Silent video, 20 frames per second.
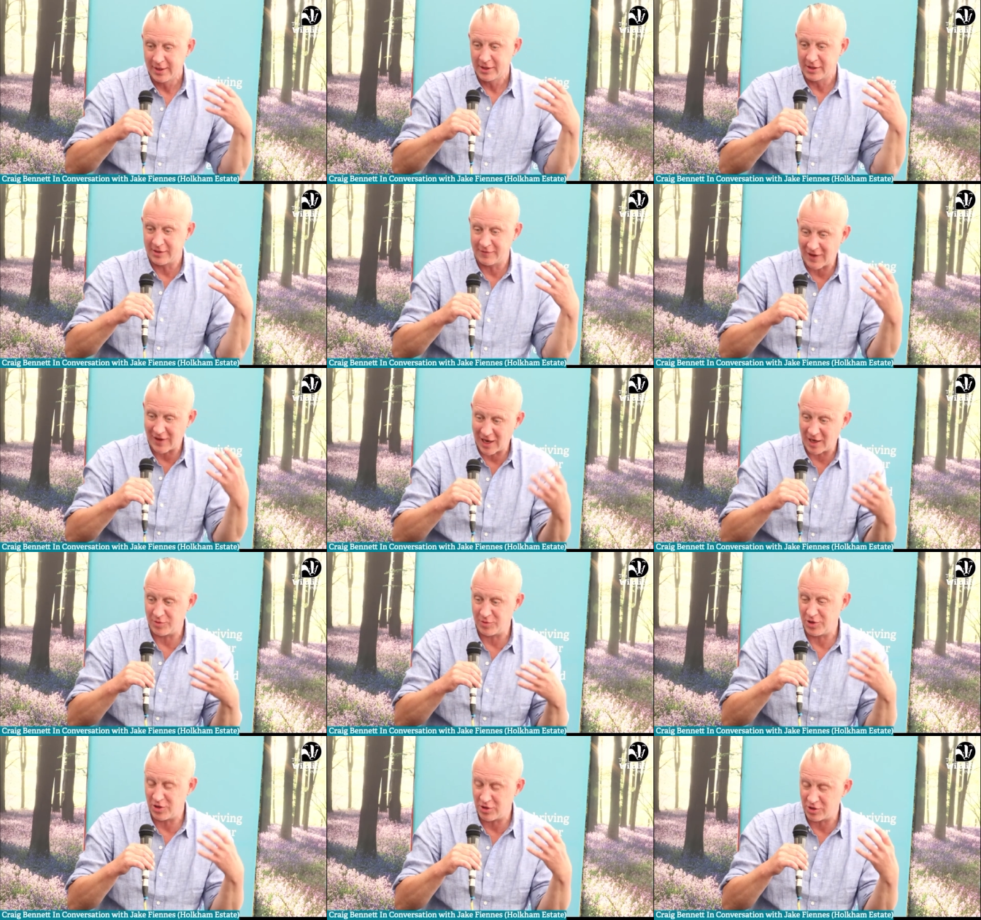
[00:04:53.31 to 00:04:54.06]

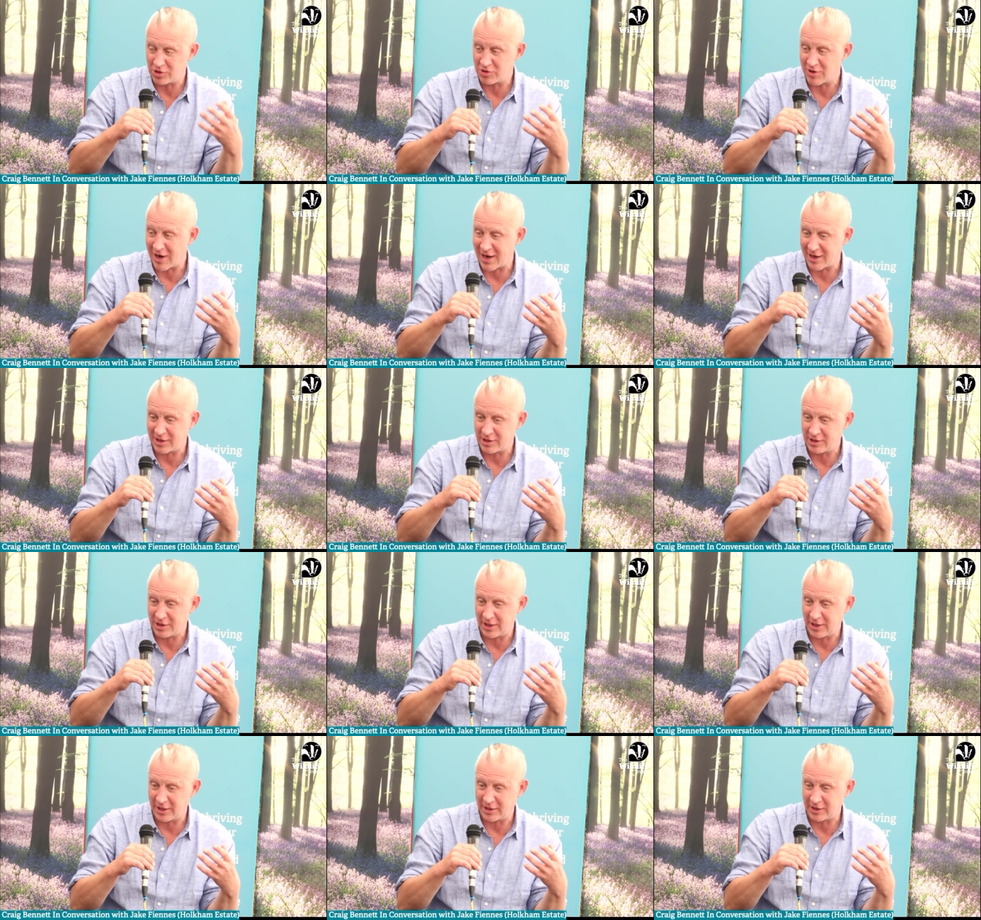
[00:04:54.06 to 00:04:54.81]
develop new
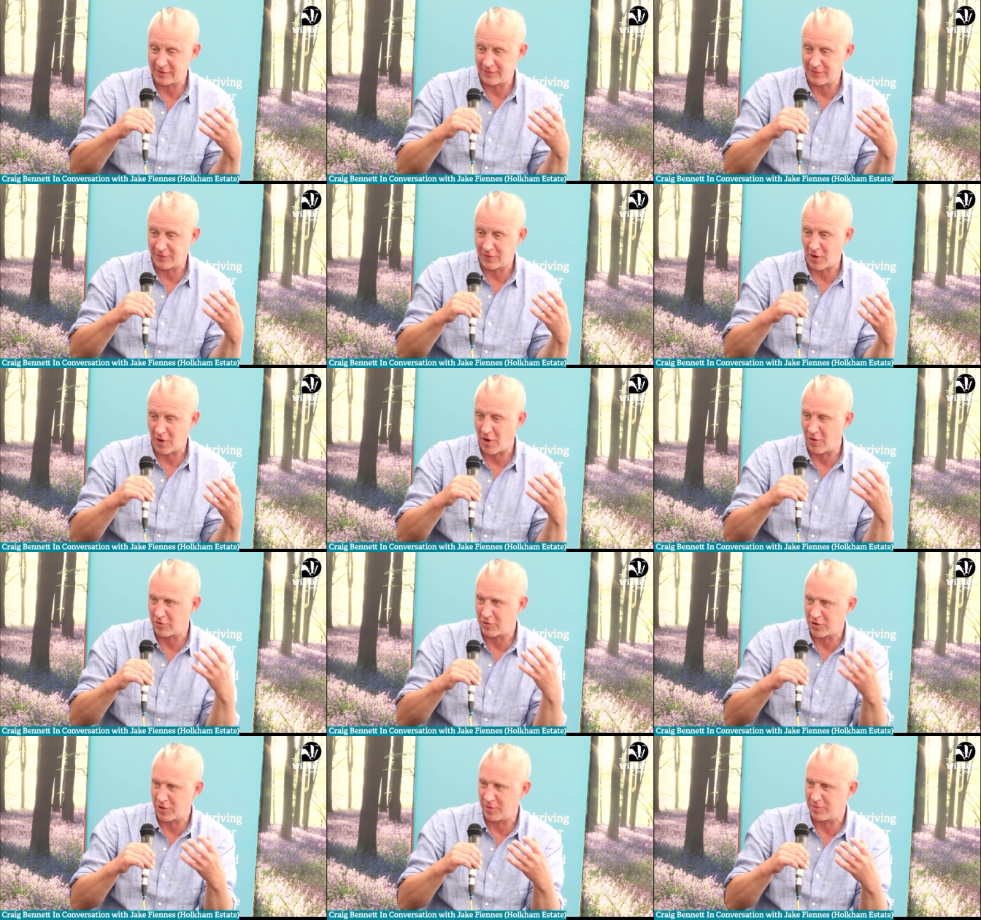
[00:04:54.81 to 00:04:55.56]
strategies for
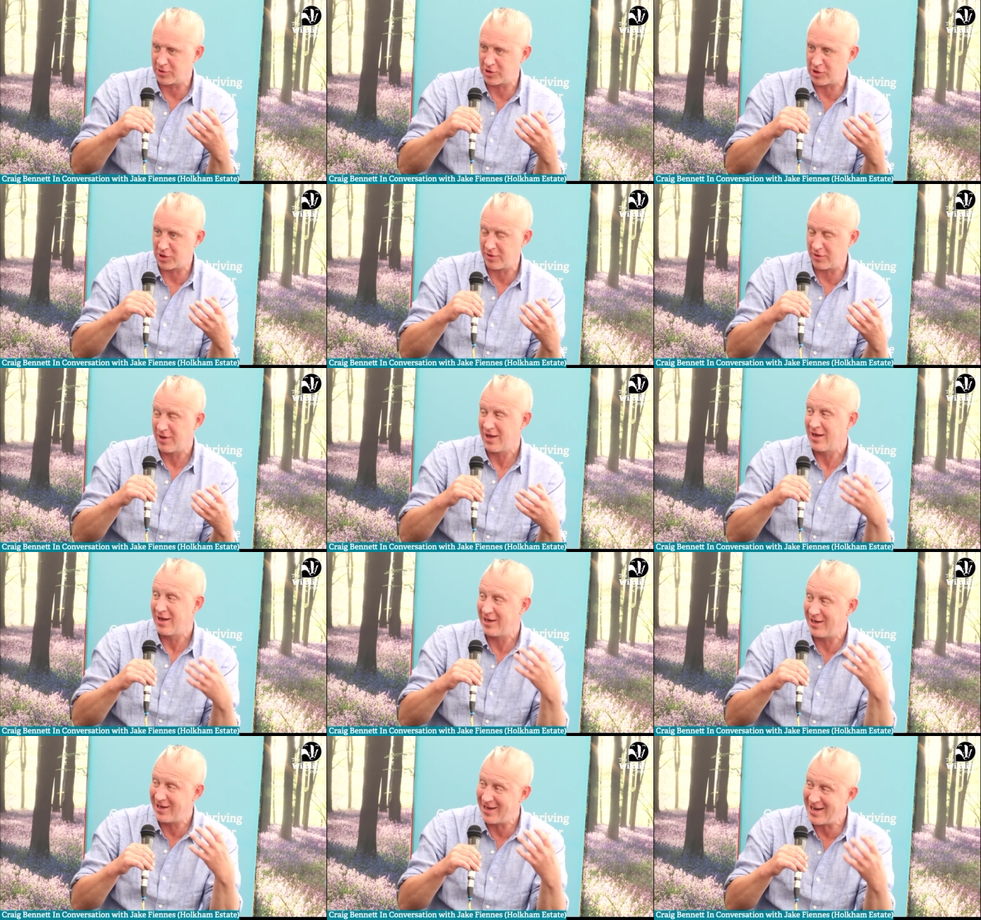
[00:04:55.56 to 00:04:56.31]
Holkham to
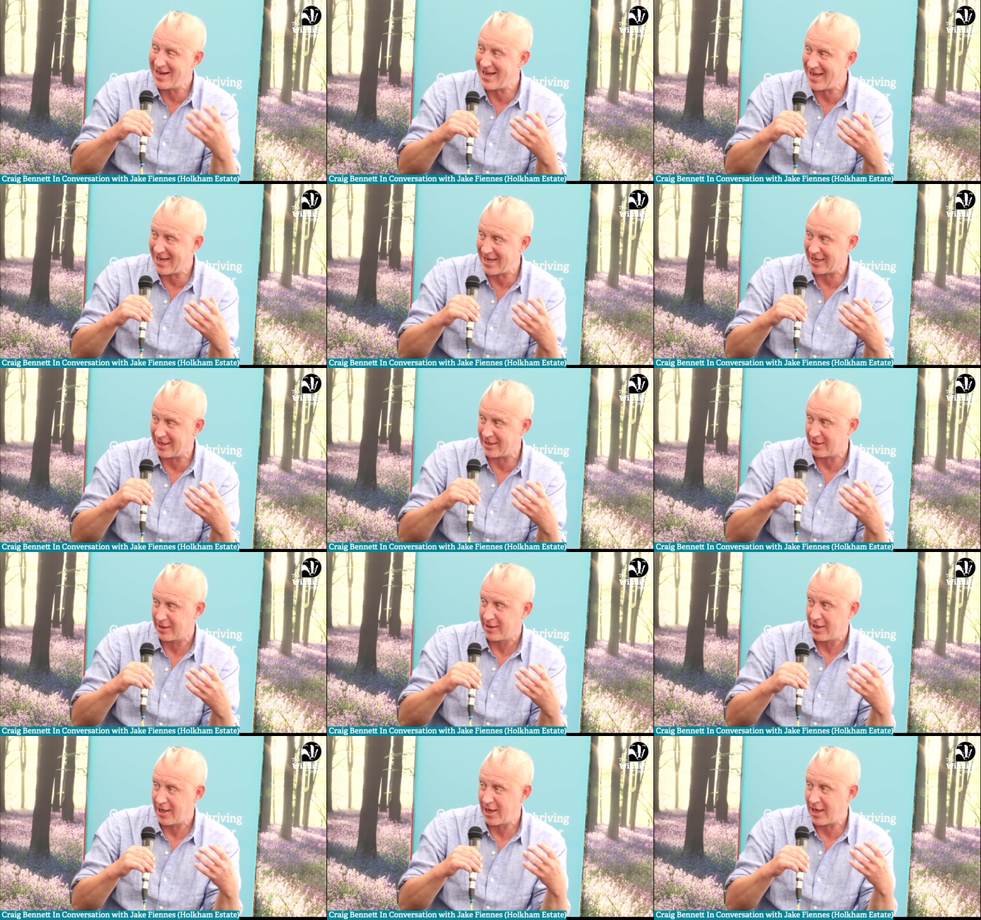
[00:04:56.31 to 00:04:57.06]
lead
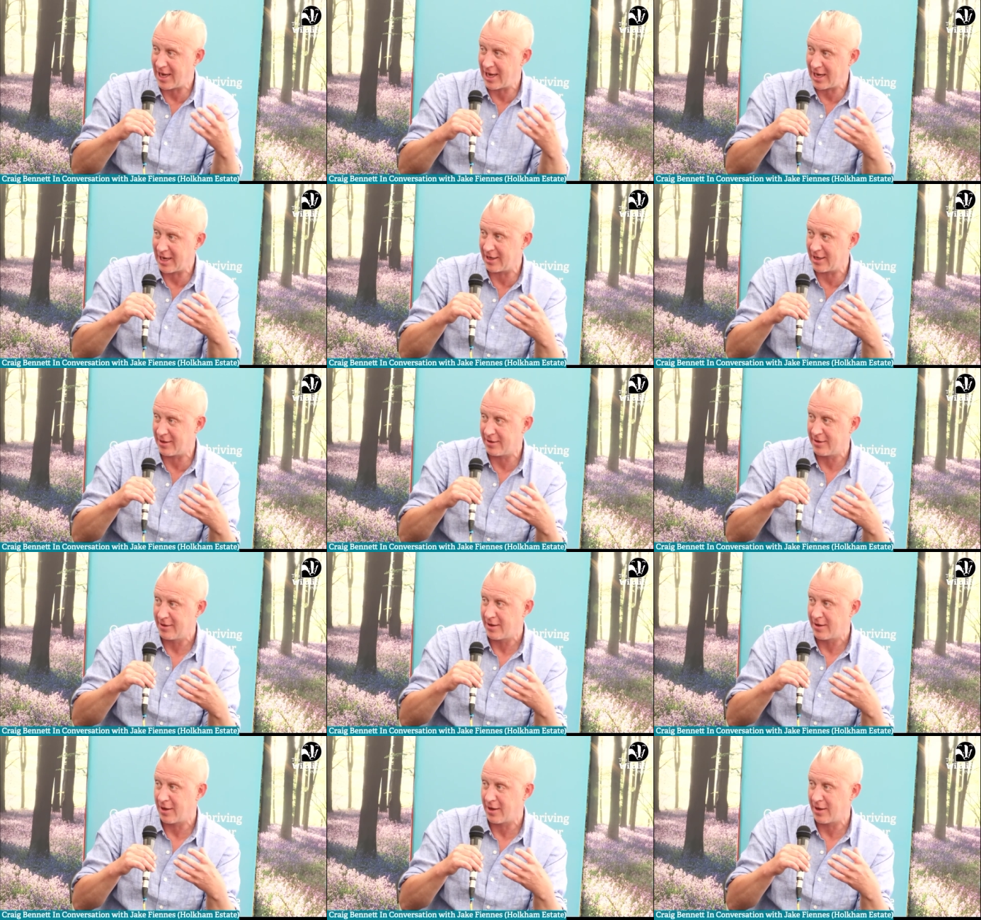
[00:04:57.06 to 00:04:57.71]
in